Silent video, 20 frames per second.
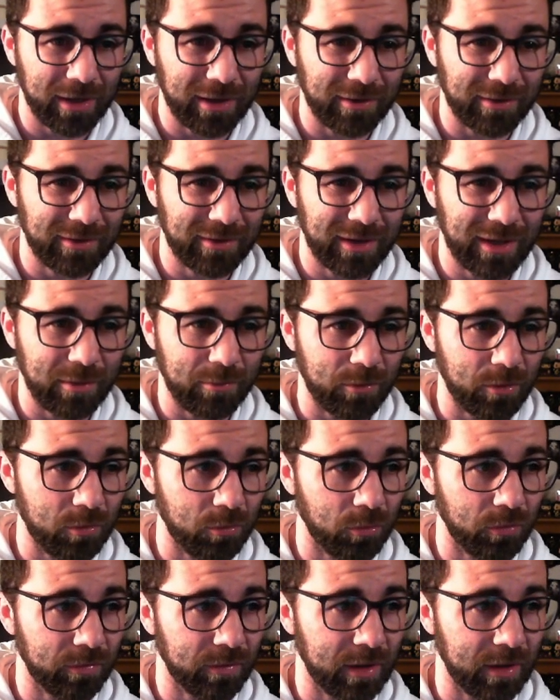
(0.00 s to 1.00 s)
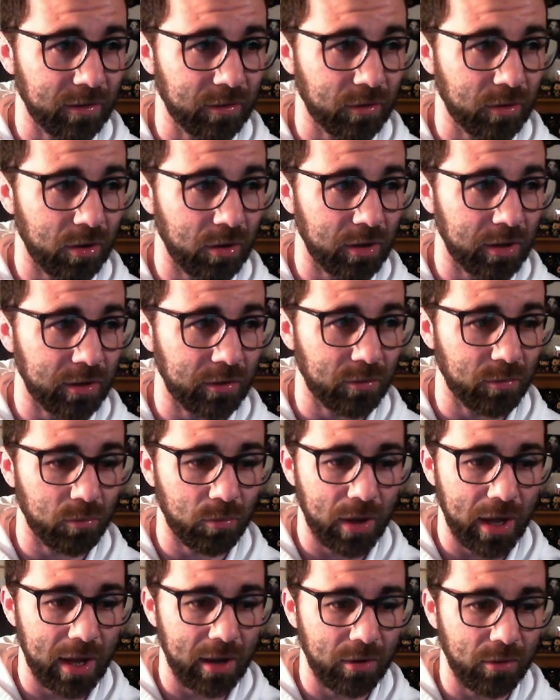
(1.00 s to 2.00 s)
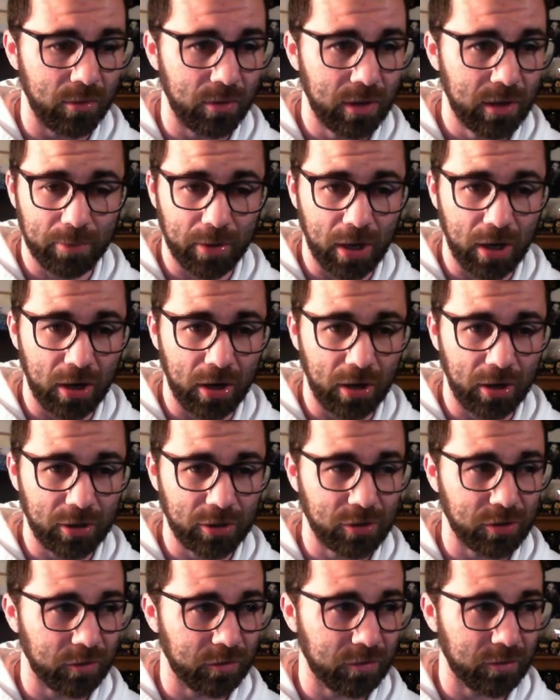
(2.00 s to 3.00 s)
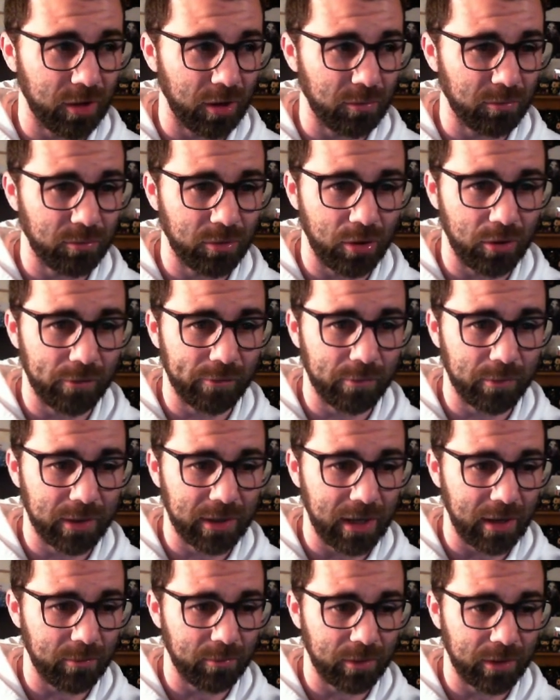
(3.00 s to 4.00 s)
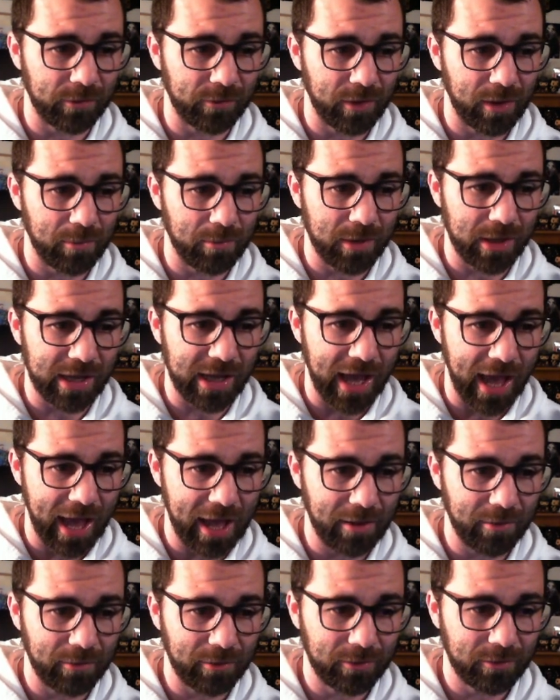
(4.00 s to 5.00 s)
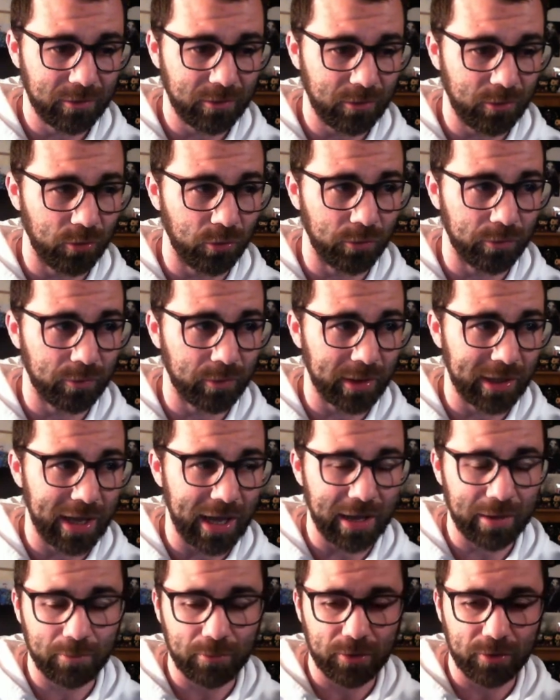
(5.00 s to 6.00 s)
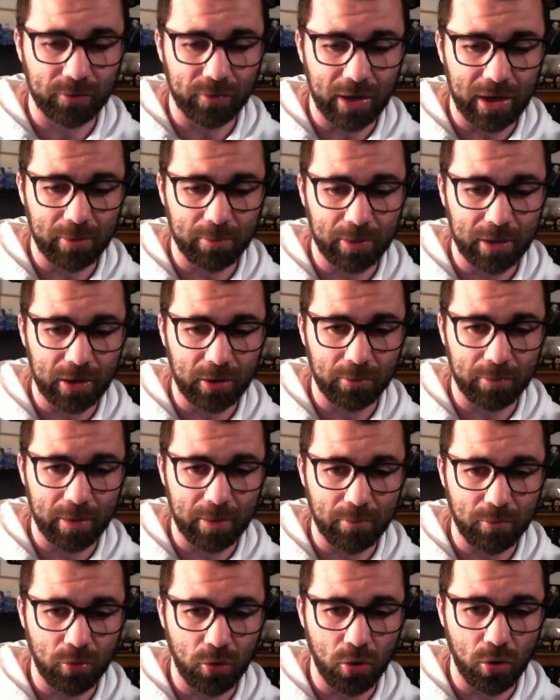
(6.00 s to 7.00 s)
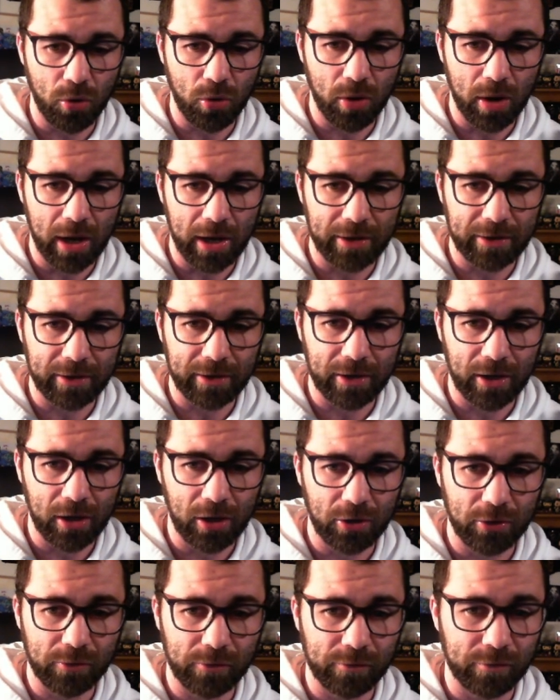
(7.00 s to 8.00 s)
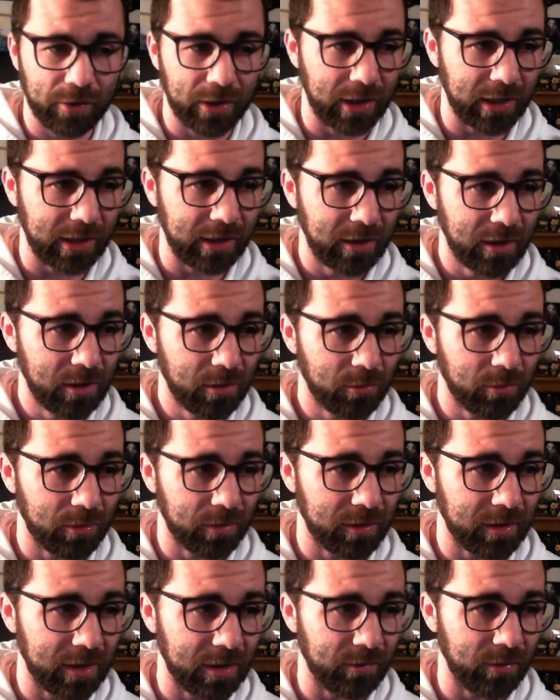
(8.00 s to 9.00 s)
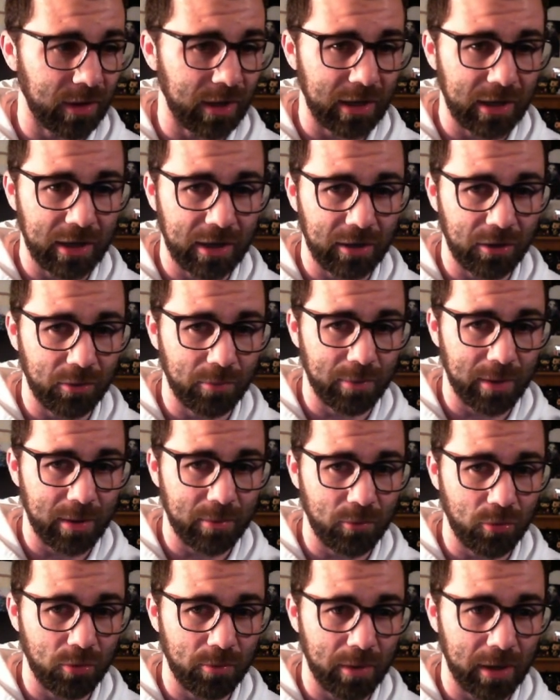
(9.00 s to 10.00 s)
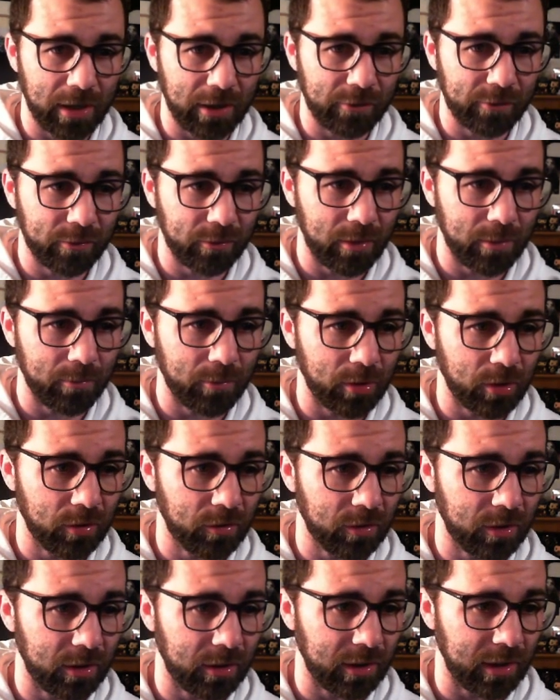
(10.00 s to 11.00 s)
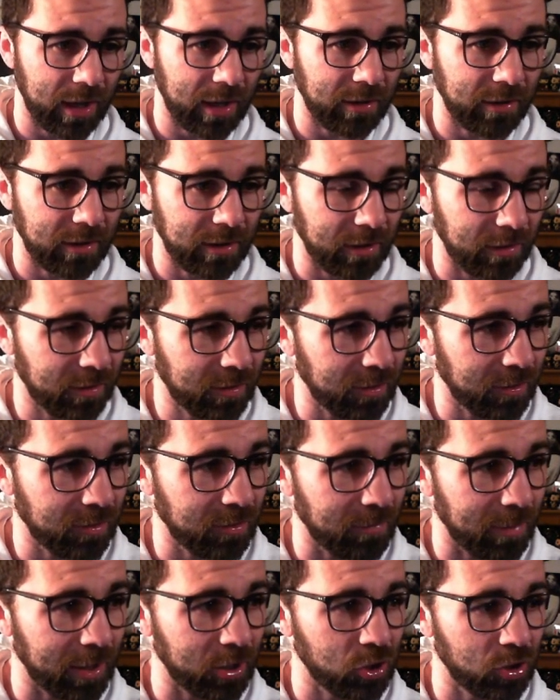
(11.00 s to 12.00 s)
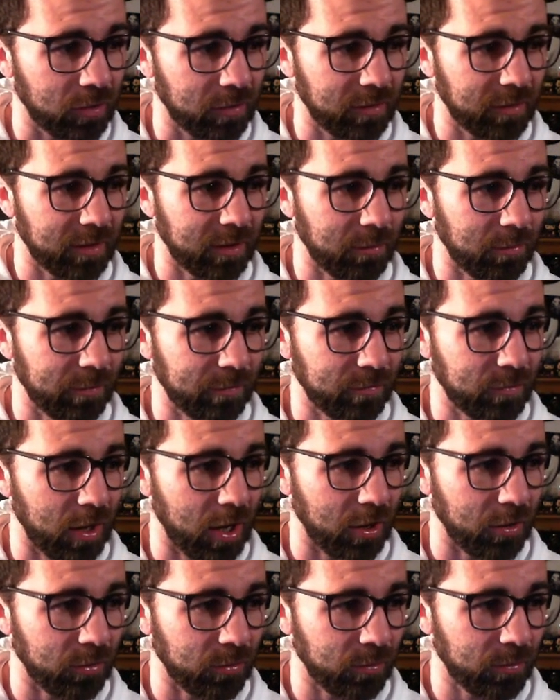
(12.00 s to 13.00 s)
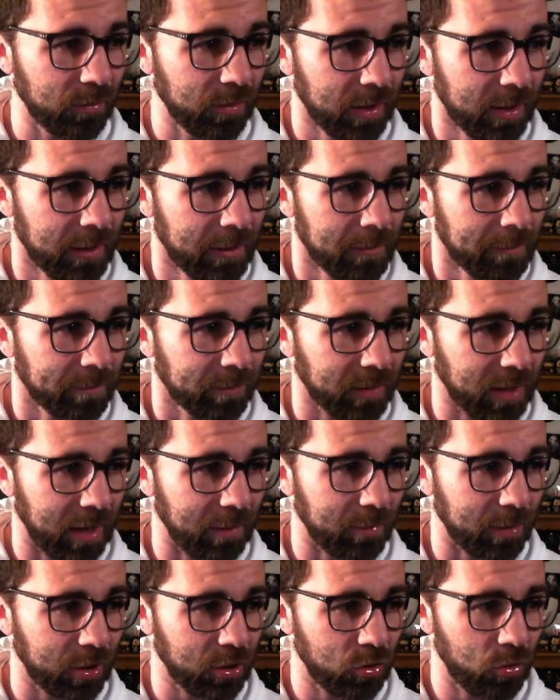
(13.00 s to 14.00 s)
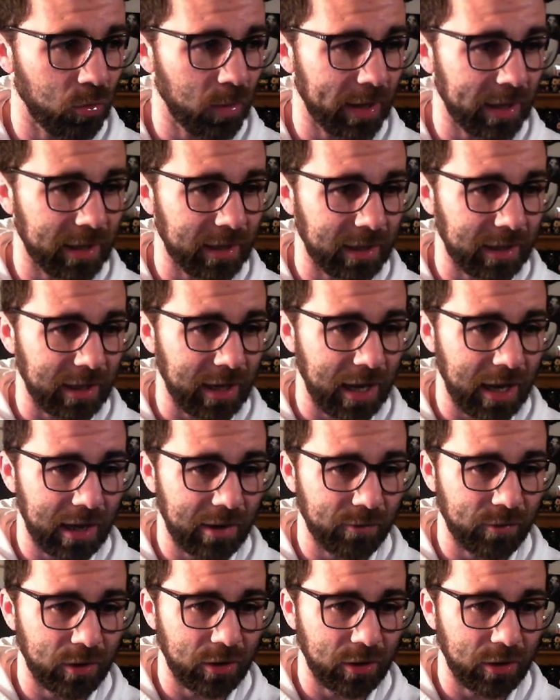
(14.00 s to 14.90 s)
Teams want this guy as well, but I just don't know if we get rid of him yet or if we let him develop a little bit more and then hopefully receive a little bit more money for him. We're just going to get the assistant manager to deal with those, and we'll quickly have a